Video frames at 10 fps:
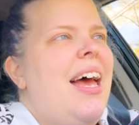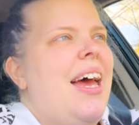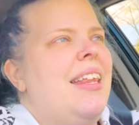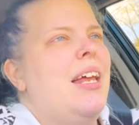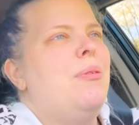
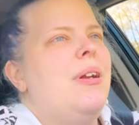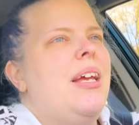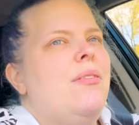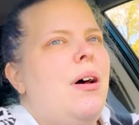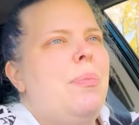and then I want to
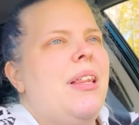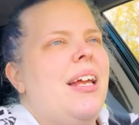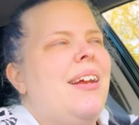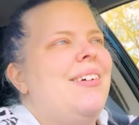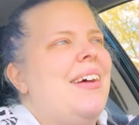give up and
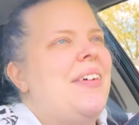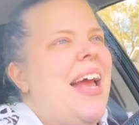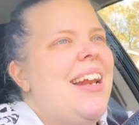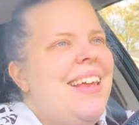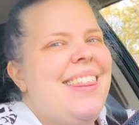then I don't have
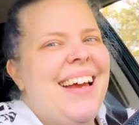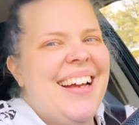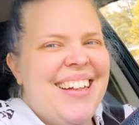anything.